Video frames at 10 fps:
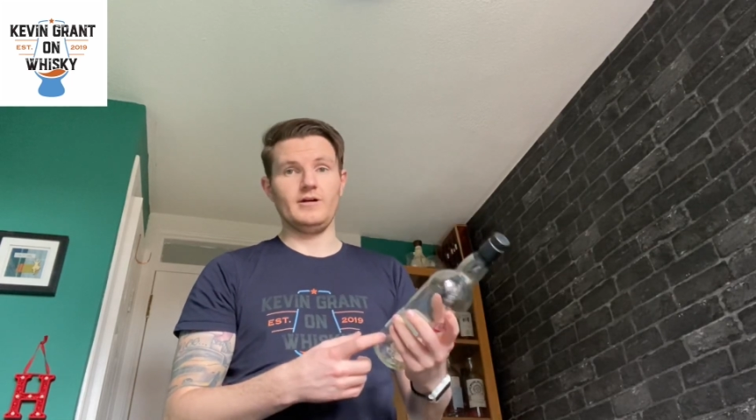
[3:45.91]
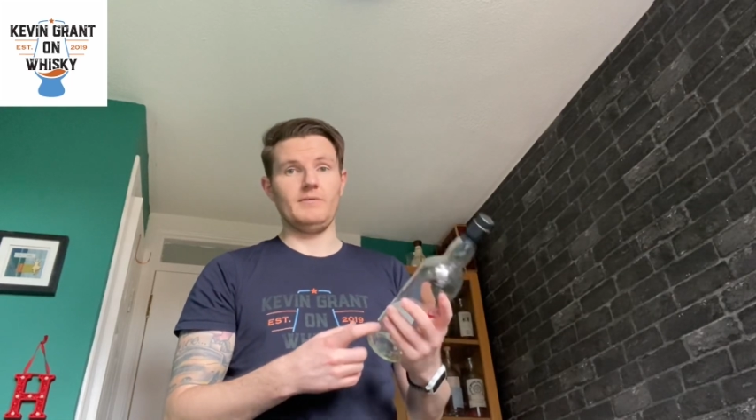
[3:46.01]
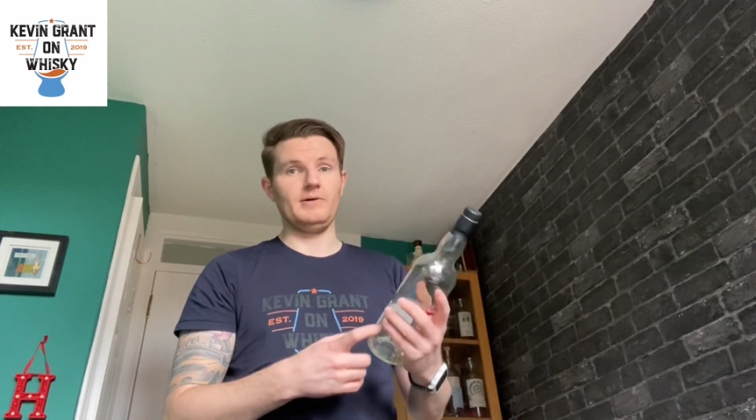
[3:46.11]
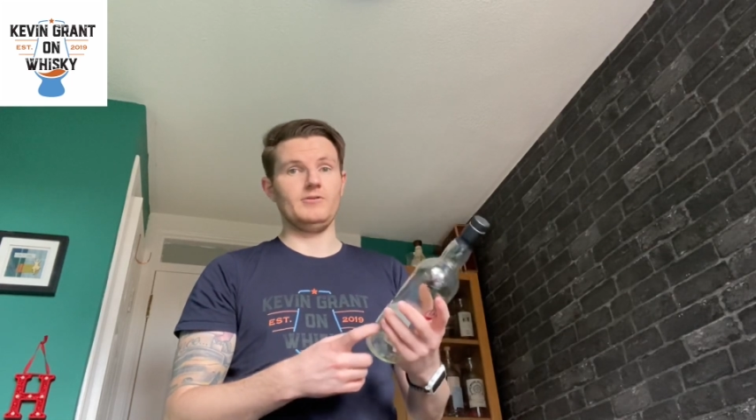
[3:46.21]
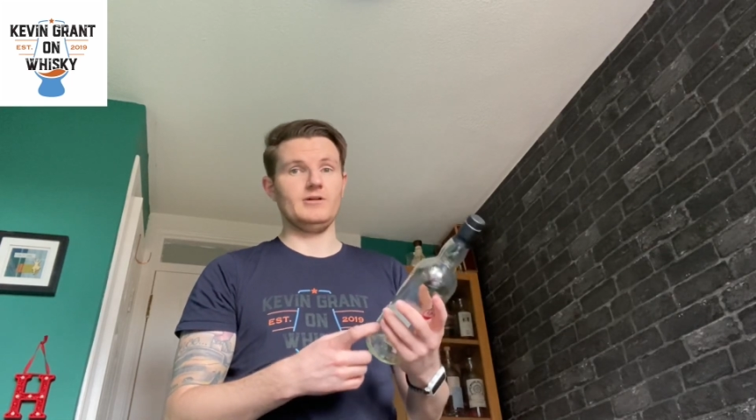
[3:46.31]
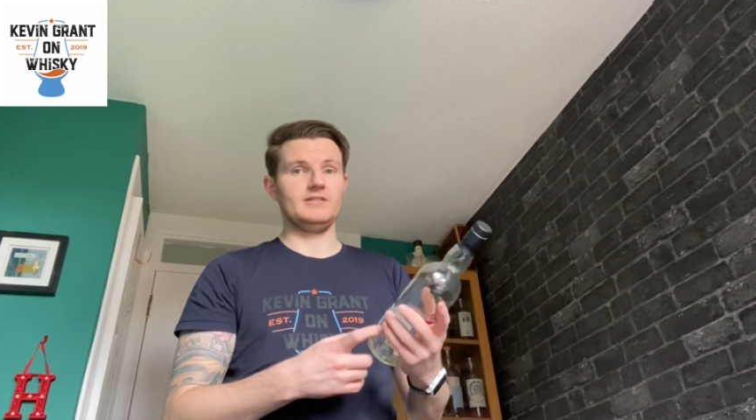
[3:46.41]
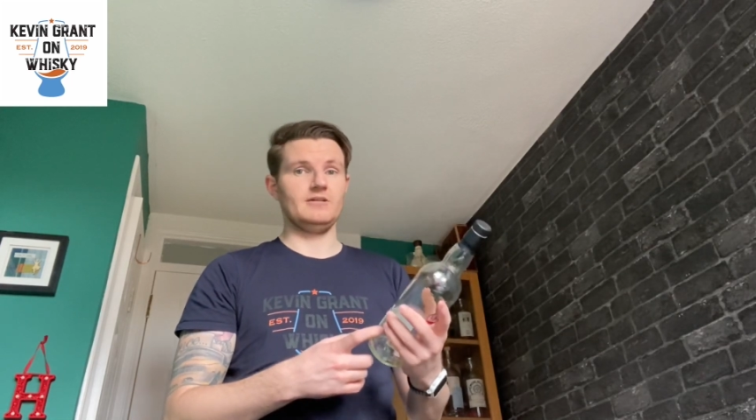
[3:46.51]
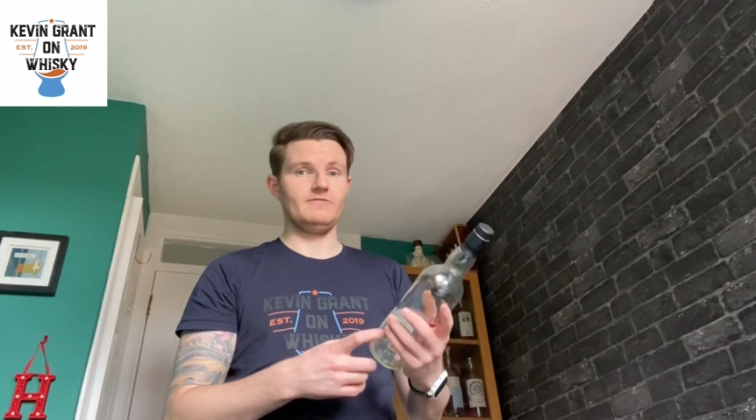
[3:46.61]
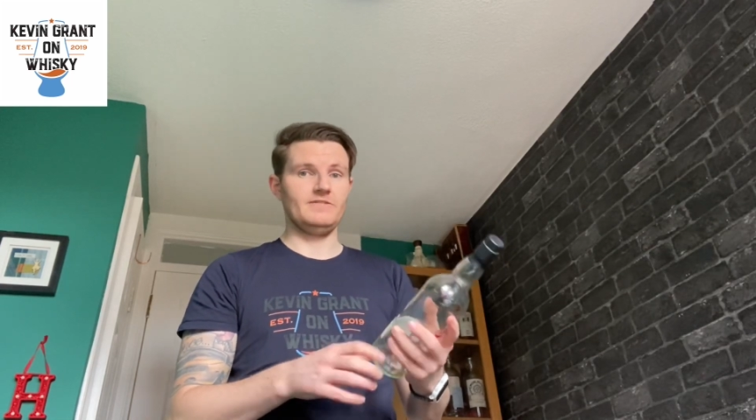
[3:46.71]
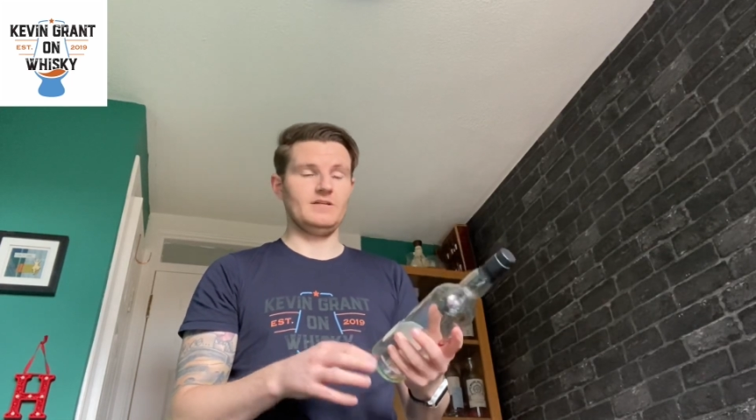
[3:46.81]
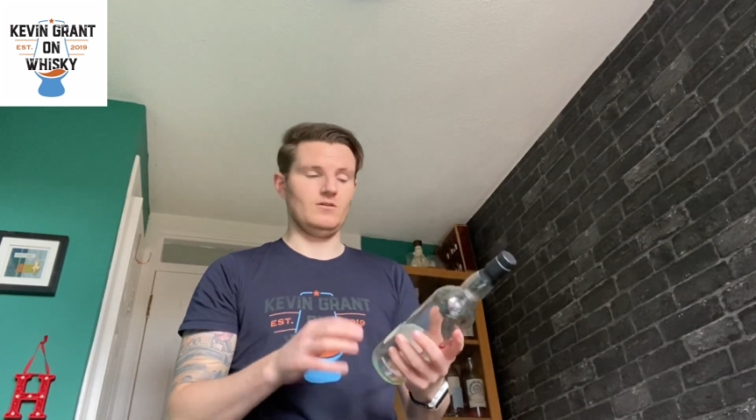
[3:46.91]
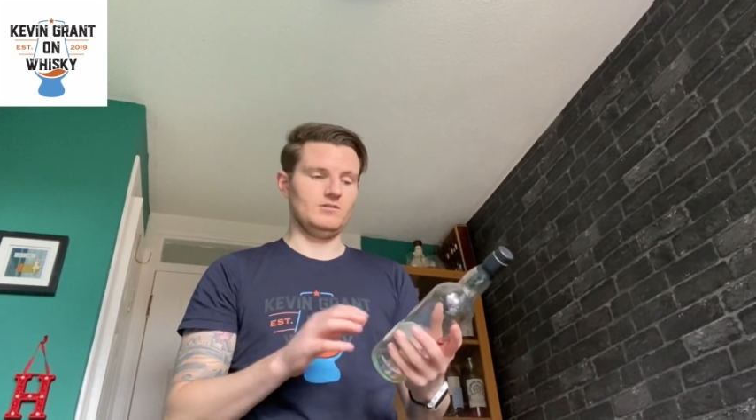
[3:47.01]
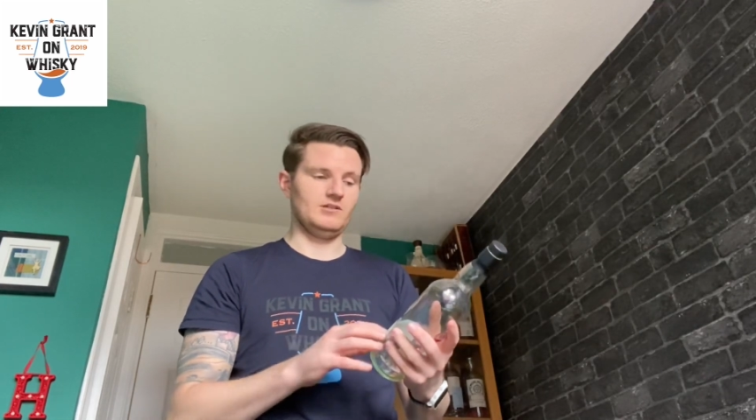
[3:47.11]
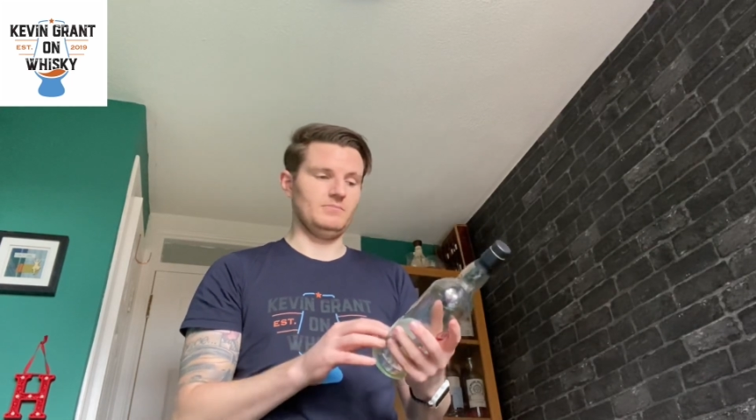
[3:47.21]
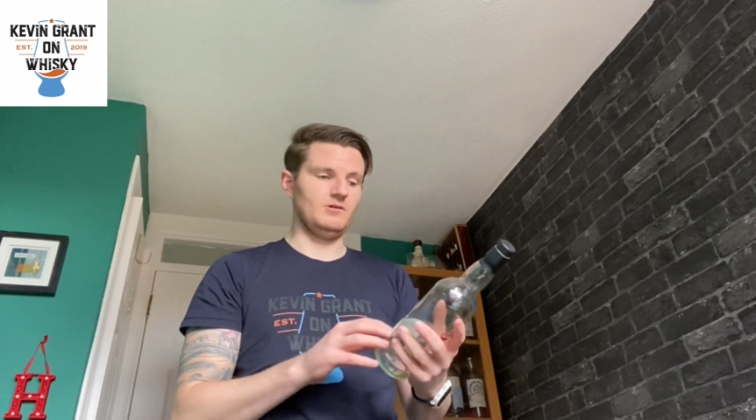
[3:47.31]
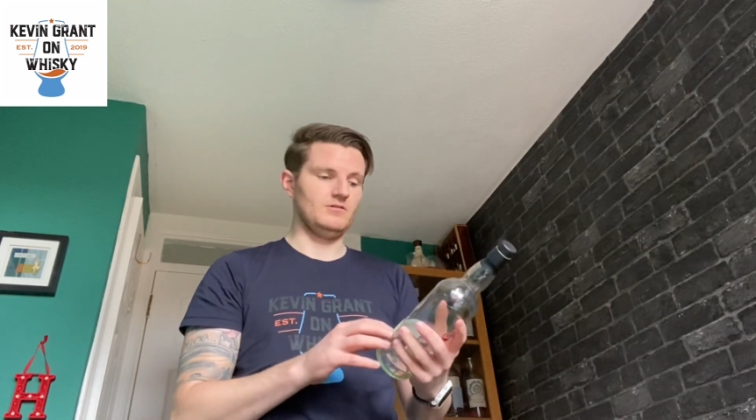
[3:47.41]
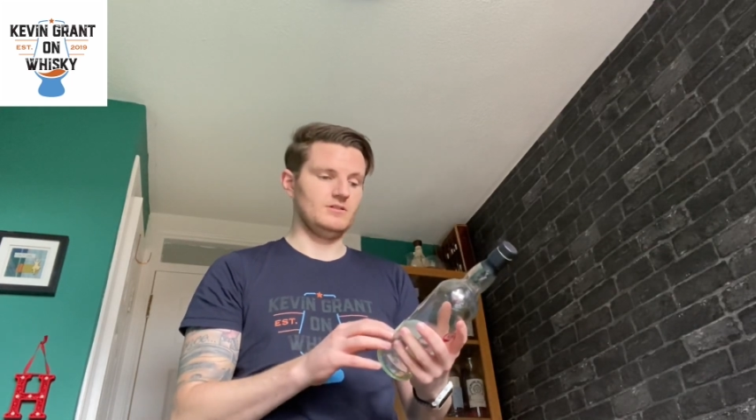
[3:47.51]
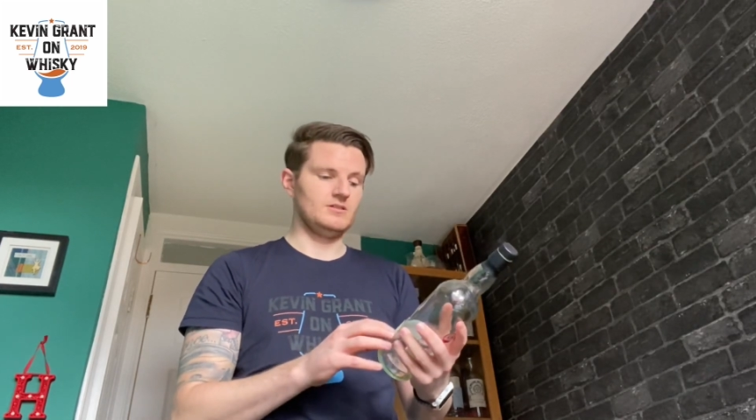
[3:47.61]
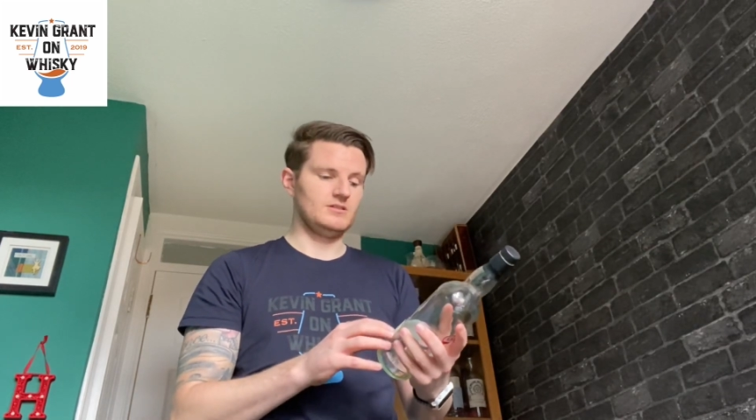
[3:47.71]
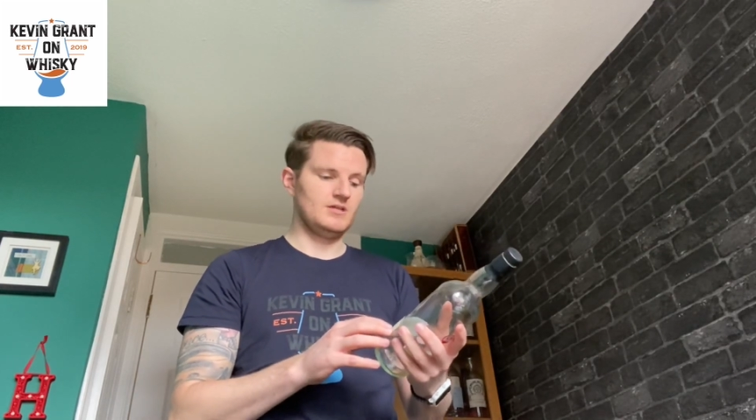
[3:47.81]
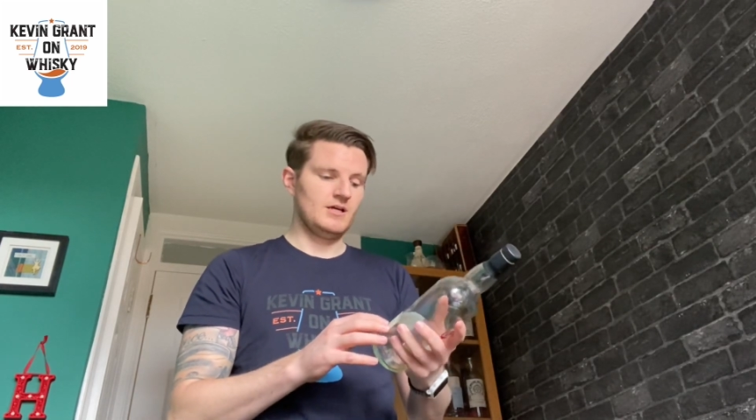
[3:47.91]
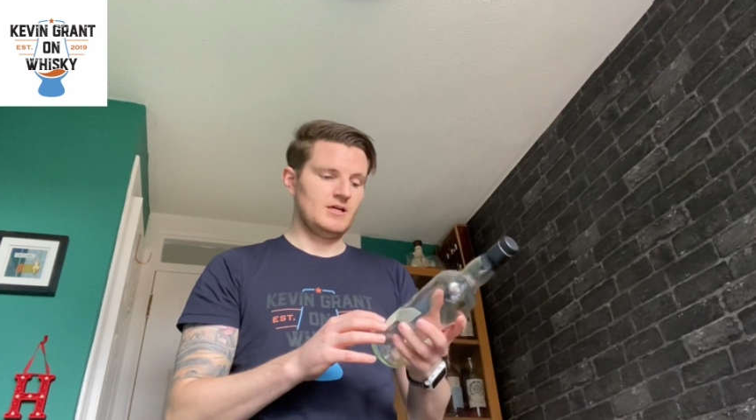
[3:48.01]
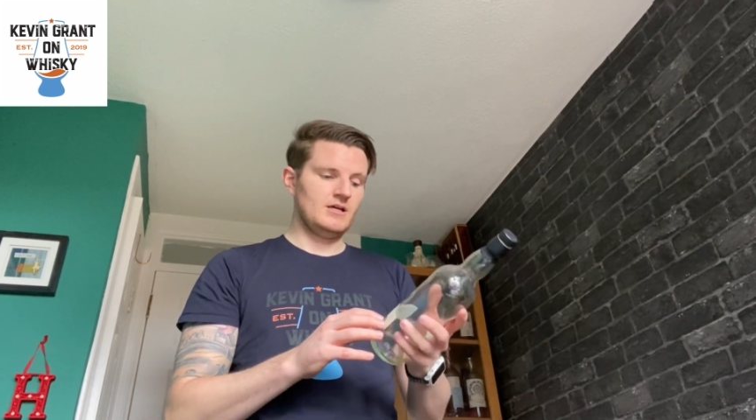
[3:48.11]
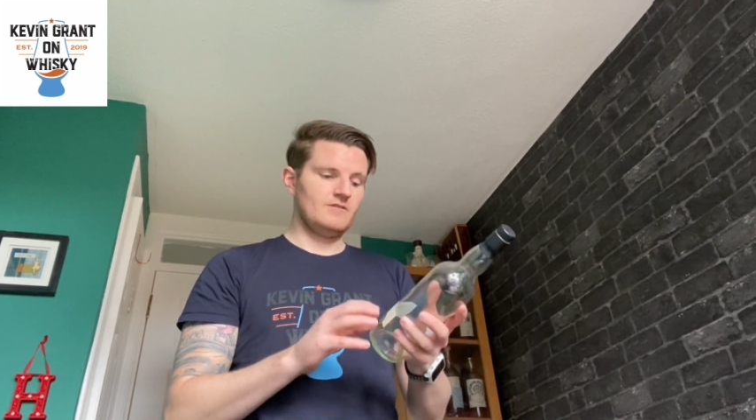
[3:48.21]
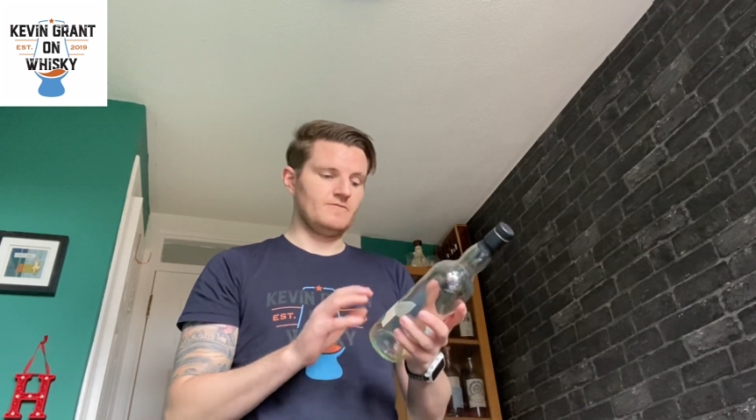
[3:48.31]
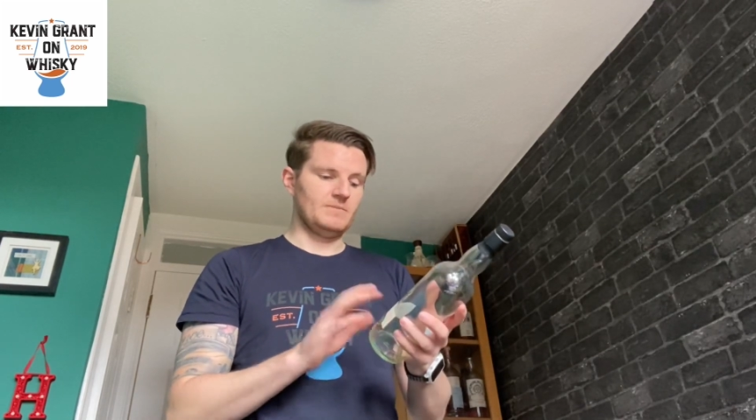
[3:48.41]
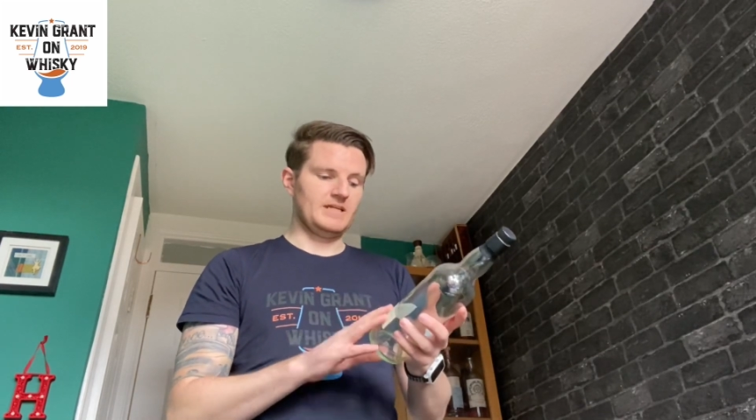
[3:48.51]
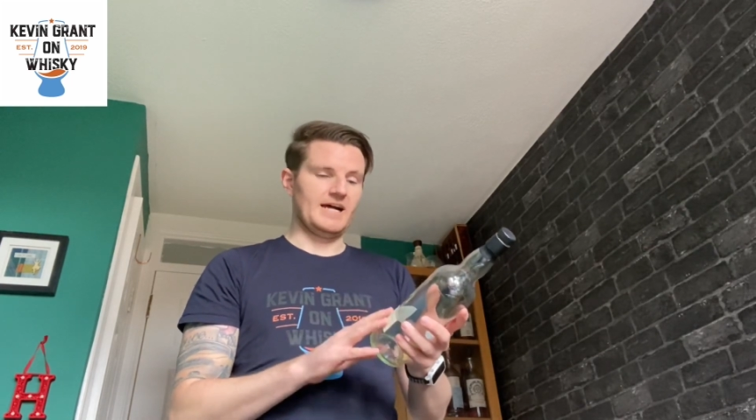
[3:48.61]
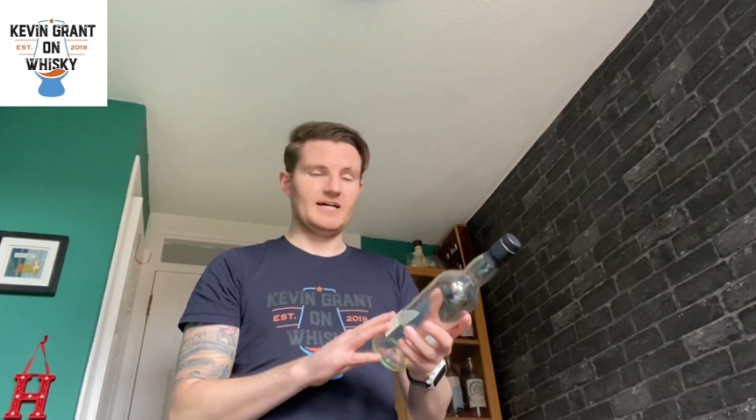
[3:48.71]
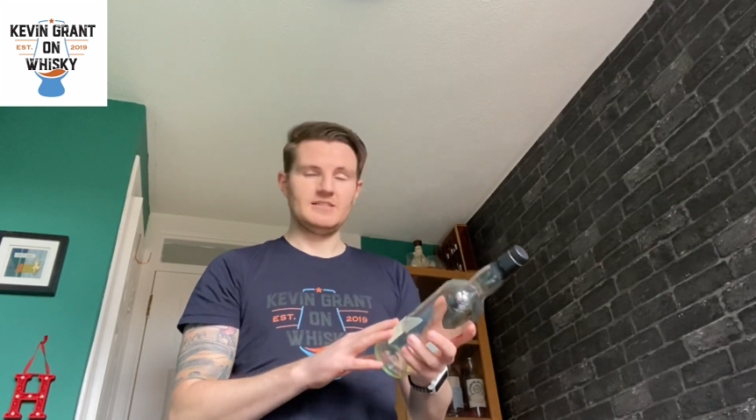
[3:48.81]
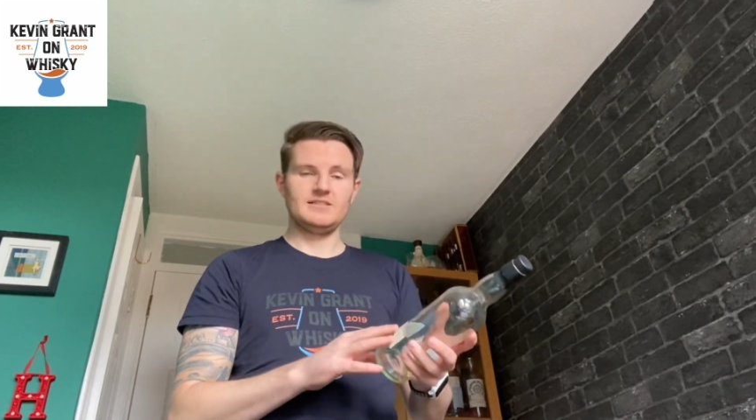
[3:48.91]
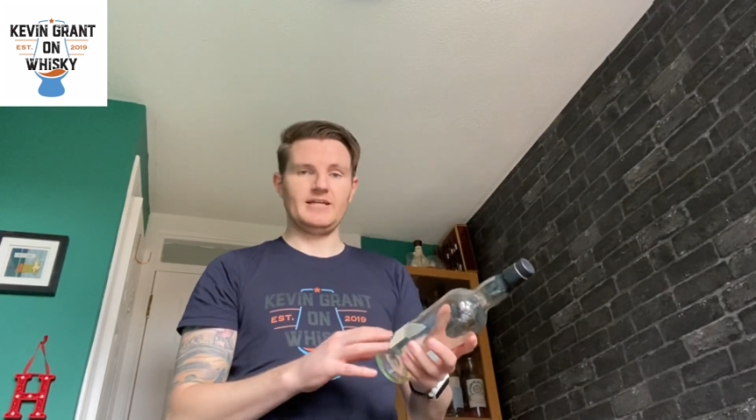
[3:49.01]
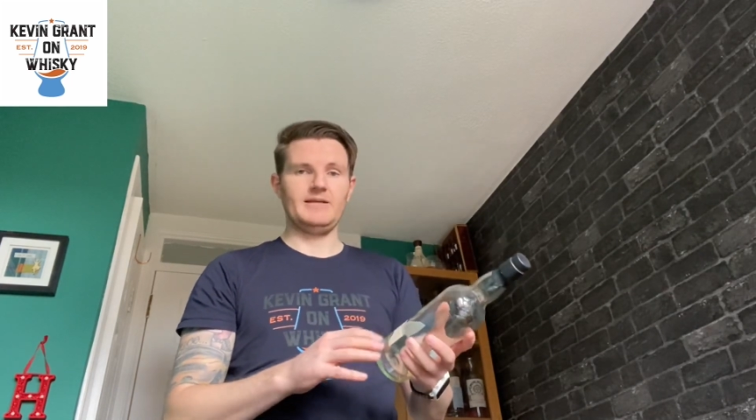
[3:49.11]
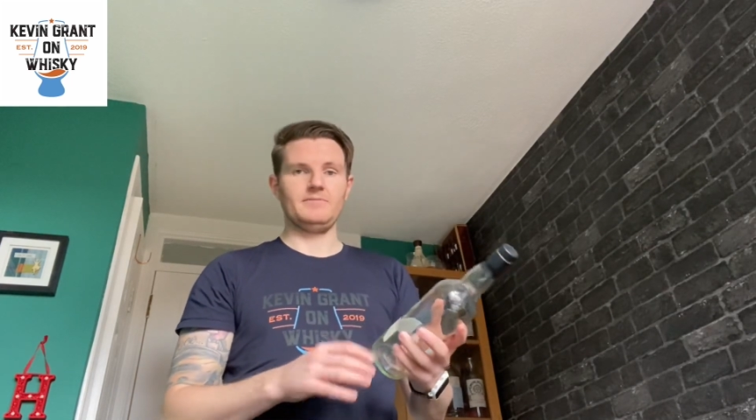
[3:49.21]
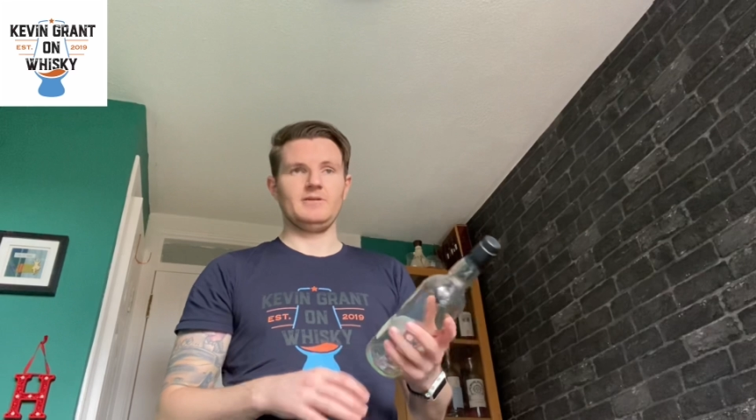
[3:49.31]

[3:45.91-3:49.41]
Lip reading: about a Delphi on their bottlings, from the cask type.